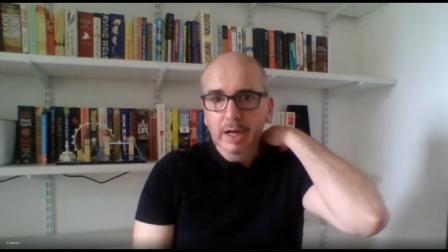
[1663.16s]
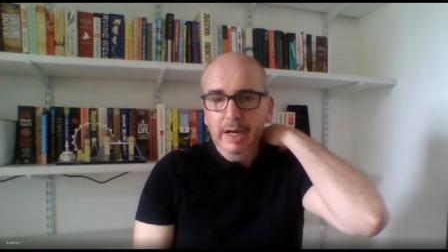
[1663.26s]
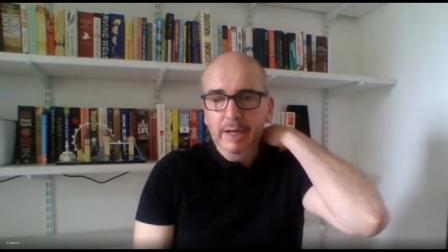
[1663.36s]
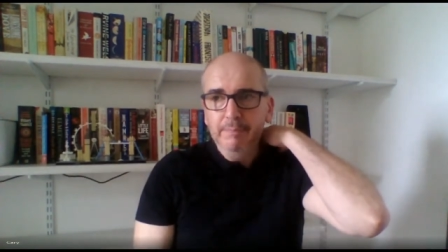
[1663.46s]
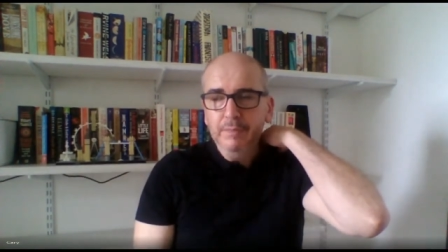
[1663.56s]

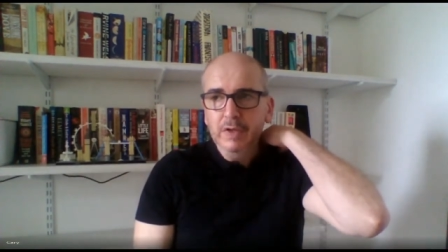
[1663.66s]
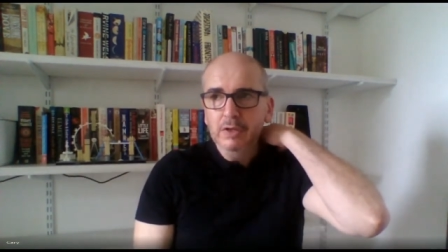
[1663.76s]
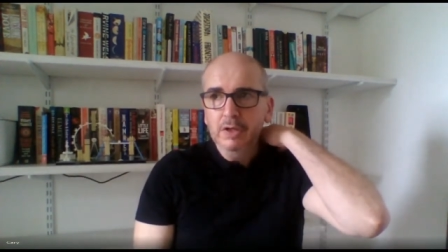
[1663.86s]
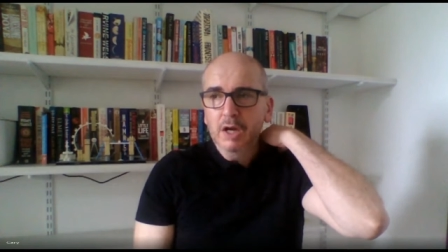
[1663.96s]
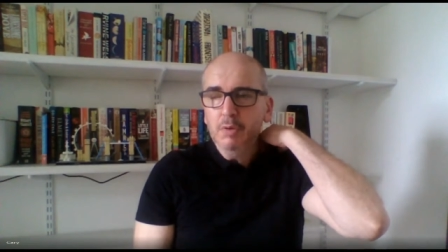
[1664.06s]
Um,
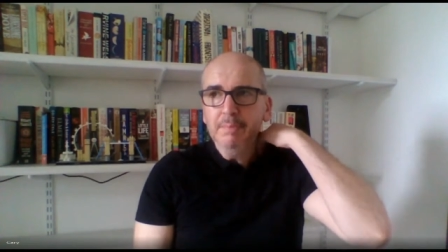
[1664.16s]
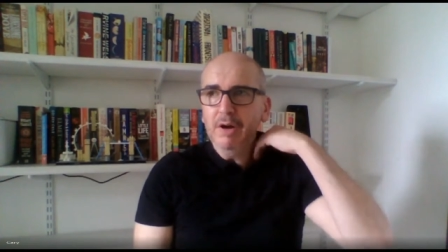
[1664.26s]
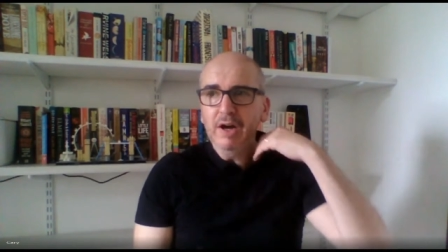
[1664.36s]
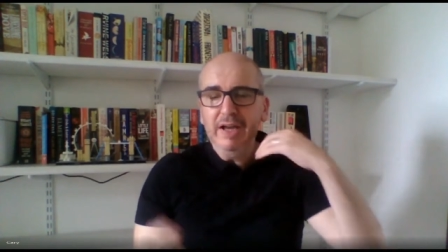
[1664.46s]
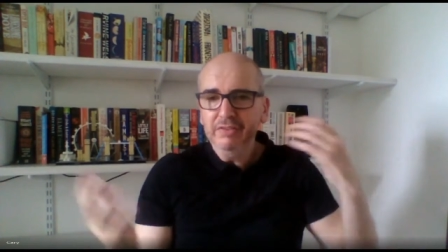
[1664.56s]
no one
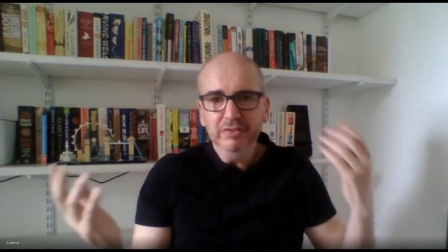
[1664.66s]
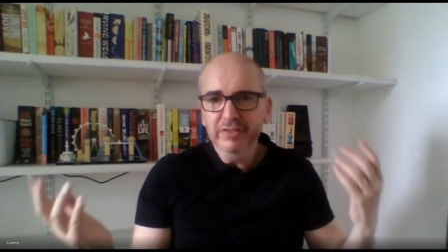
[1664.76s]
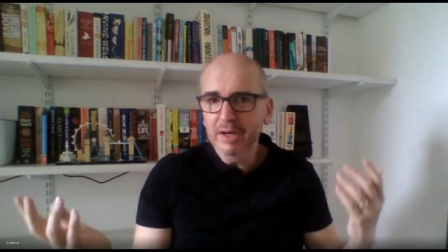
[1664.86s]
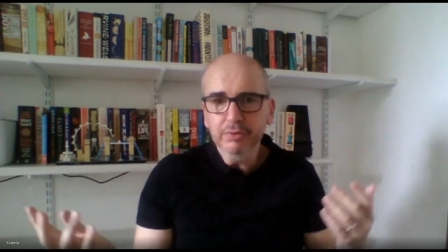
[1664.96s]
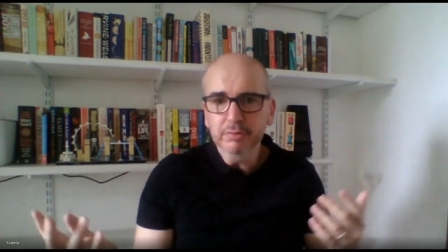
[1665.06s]
buys and
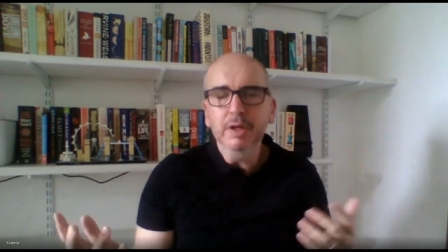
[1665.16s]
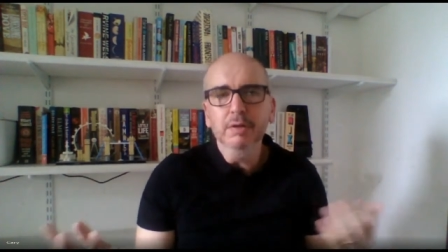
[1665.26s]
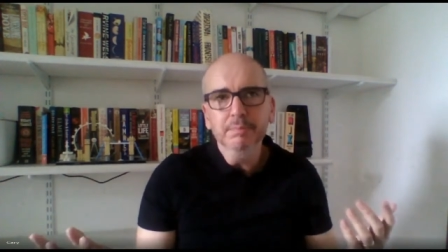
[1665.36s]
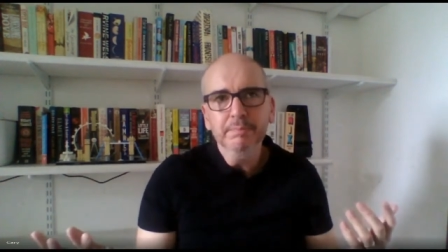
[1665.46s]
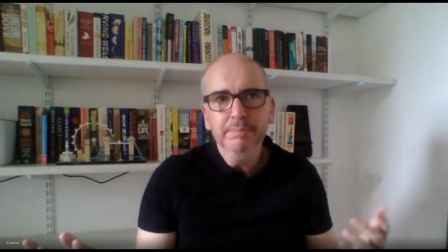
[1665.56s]
sells,
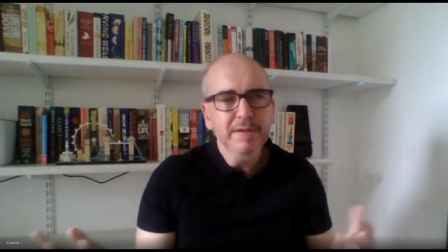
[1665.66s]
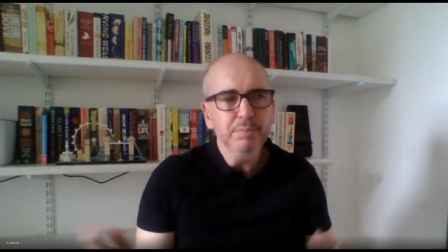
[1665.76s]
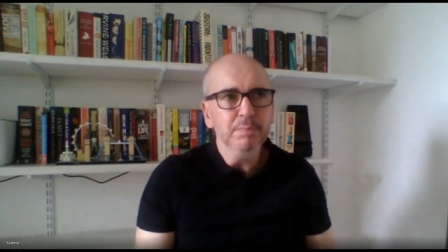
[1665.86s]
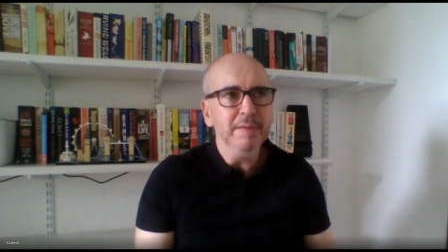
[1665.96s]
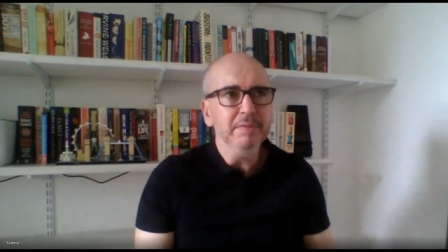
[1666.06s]
well,
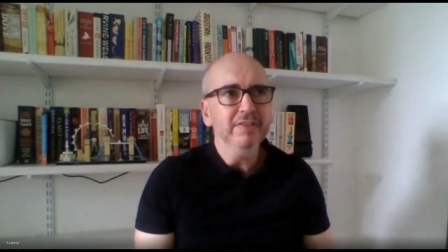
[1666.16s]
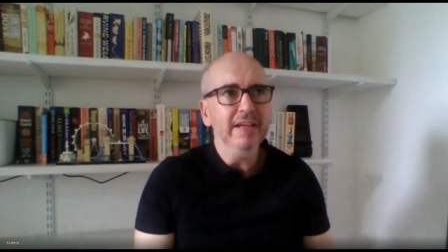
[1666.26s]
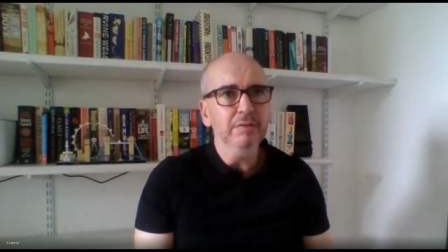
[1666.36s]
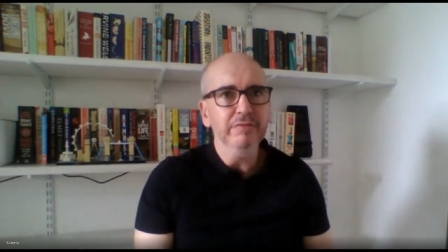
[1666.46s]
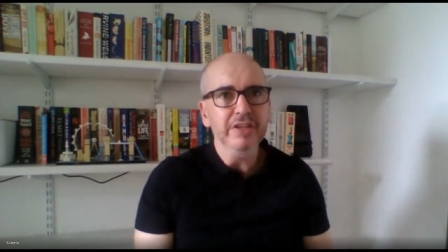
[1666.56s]
people maybe
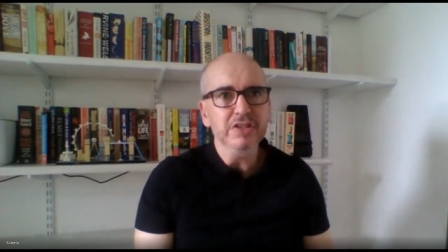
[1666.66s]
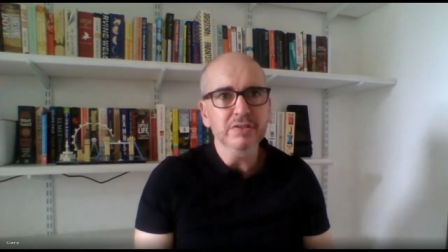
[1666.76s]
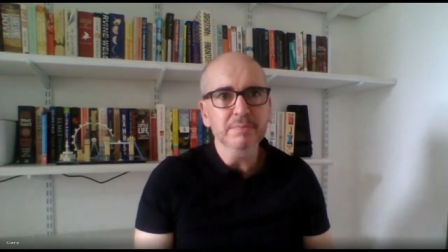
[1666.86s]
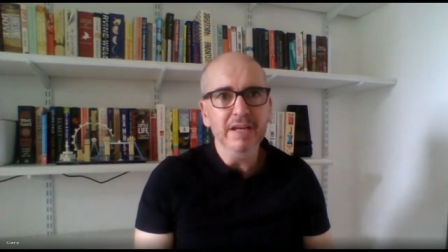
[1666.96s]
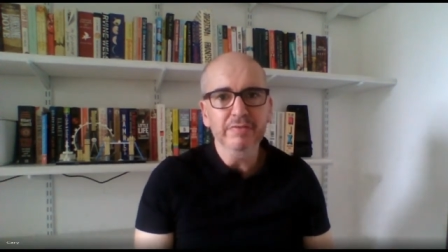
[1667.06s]
sell on
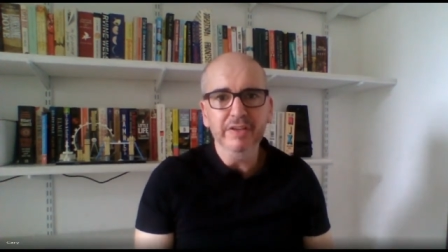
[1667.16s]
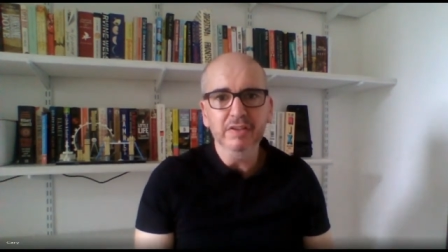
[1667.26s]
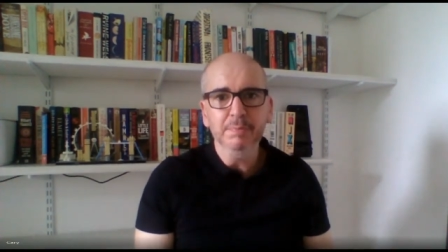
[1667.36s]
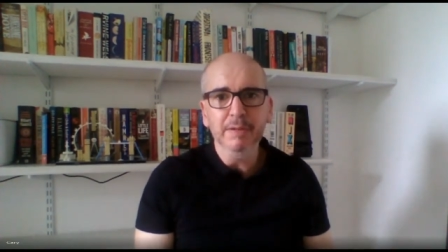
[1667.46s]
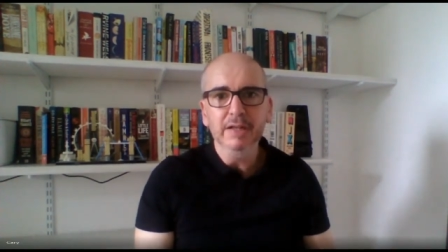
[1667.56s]
features and
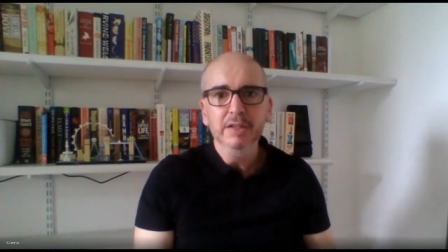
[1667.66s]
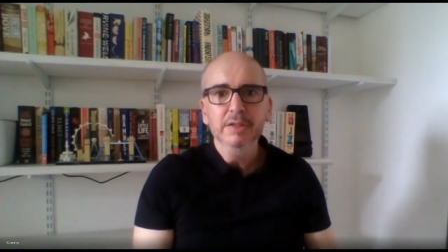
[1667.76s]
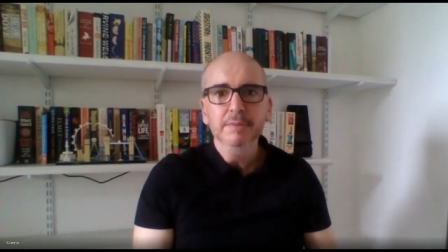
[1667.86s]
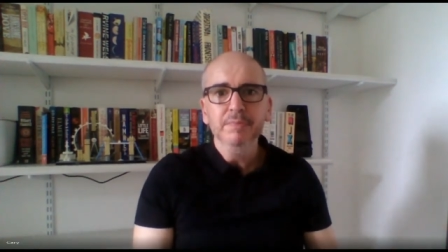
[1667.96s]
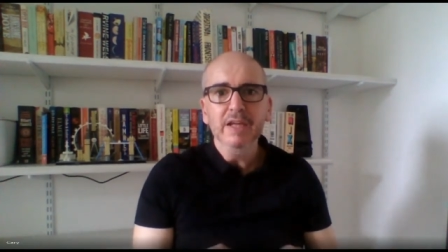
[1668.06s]
benefits, but
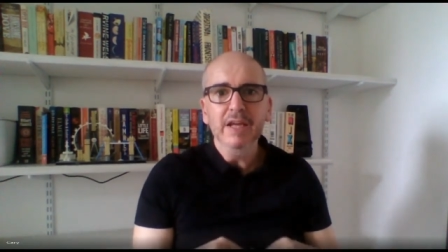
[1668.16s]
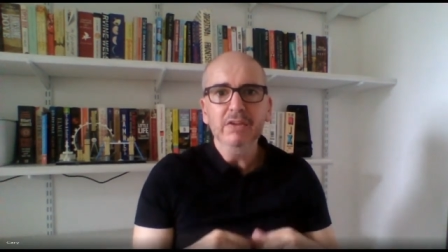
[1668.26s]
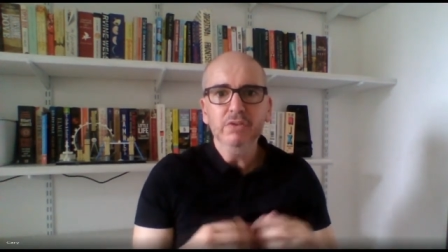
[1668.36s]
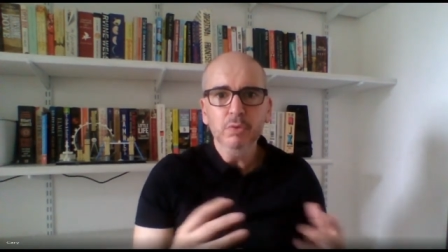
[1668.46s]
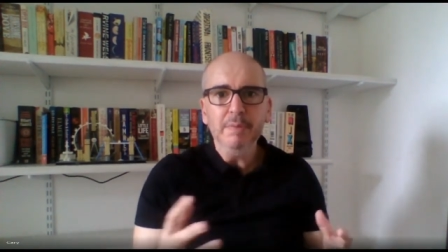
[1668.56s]

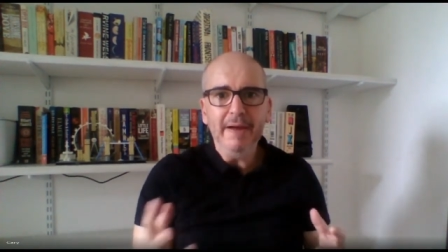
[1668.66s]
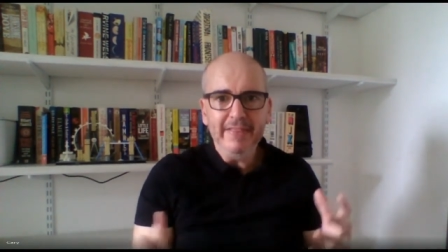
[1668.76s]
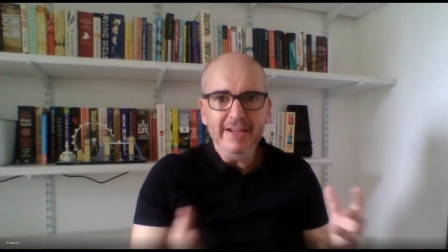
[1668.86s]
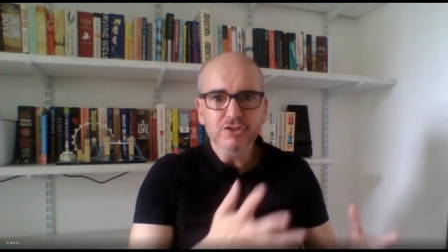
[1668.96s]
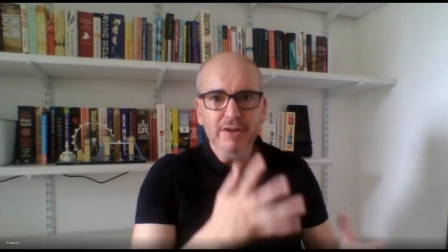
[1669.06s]
it's all
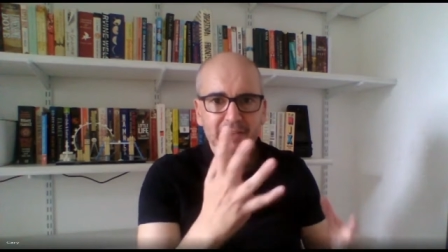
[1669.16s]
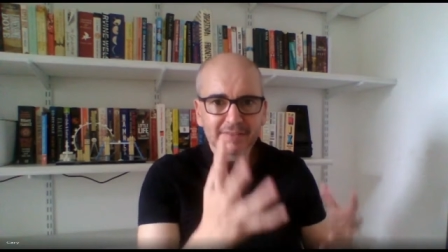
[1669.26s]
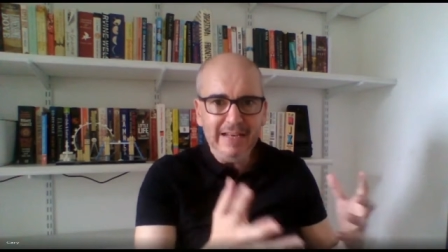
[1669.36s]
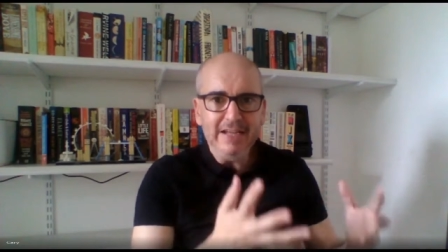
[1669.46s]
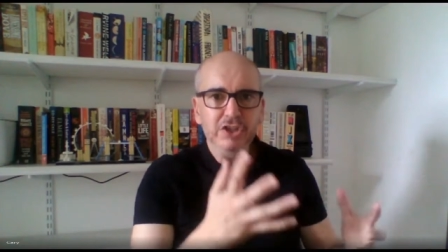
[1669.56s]
about that
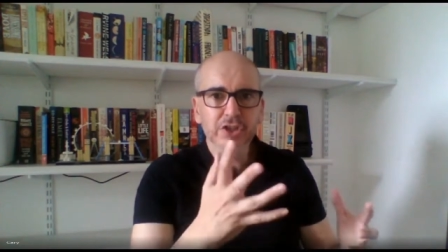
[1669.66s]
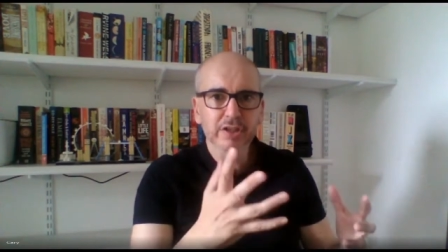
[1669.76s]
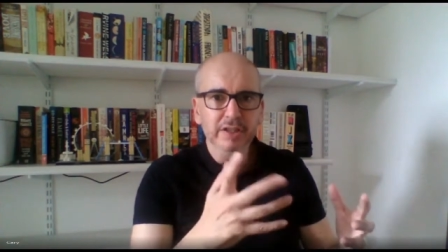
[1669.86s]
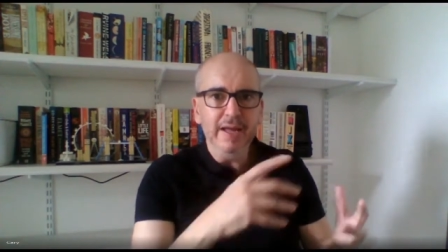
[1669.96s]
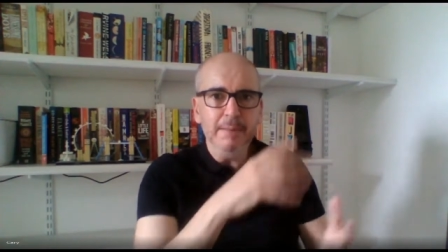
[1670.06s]
translation,
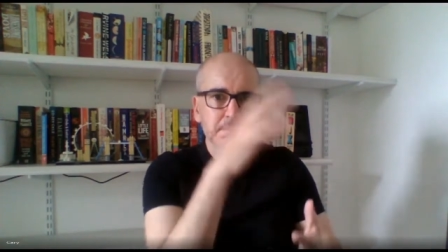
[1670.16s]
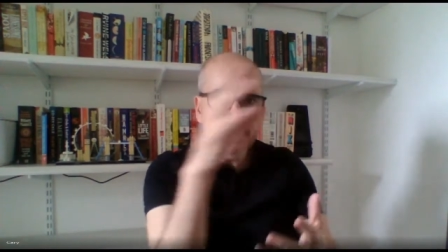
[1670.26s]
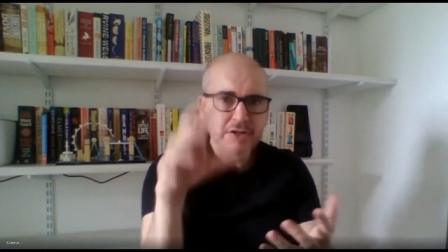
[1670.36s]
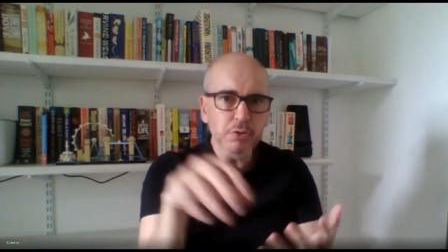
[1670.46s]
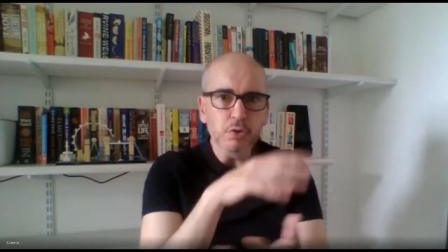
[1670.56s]
that
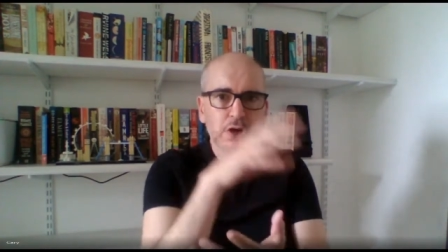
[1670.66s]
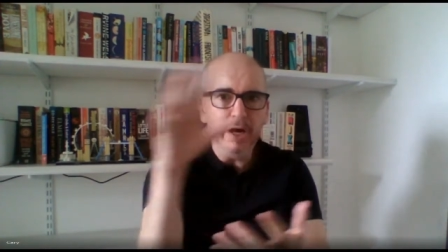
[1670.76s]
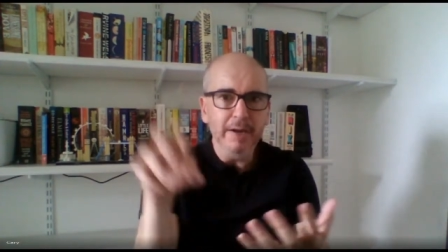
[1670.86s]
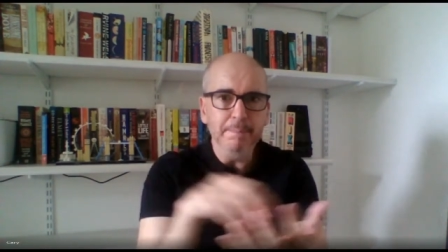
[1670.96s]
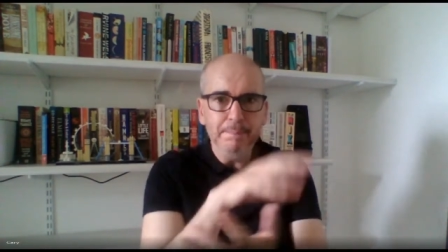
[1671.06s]
middle
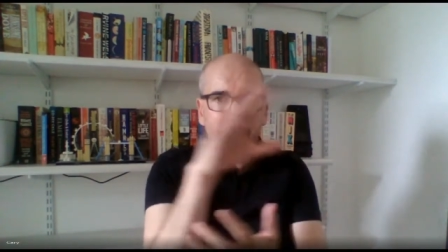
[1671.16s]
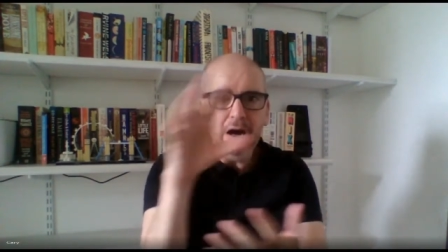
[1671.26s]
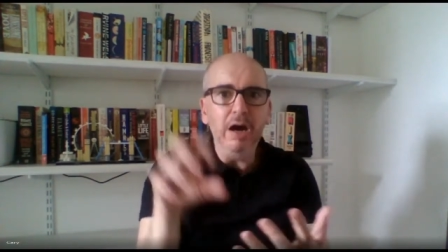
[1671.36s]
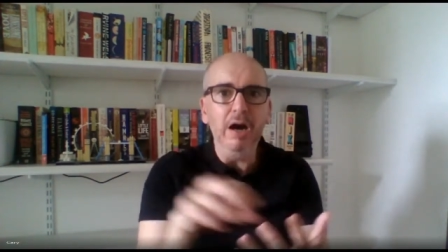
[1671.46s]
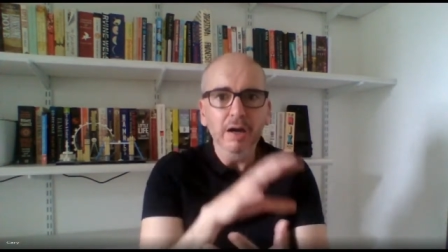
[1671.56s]
kind of
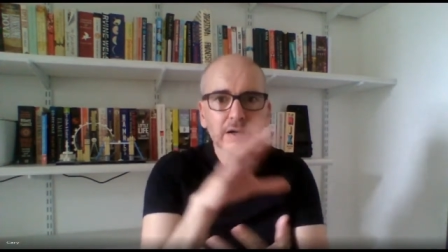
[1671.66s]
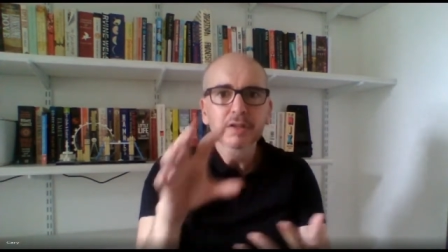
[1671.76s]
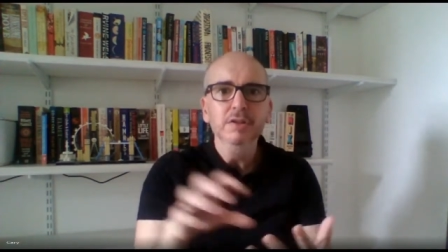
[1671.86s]
part